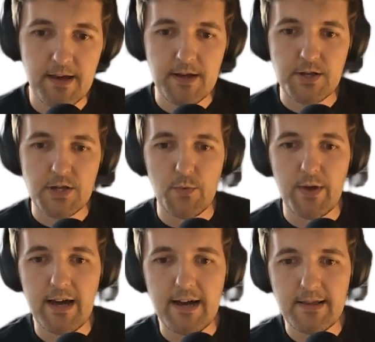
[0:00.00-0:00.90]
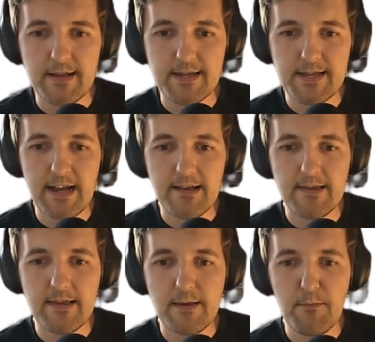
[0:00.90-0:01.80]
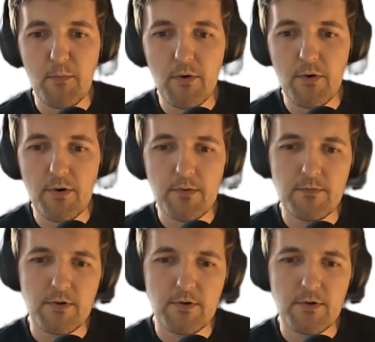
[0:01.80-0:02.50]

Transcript: So we had slightly more,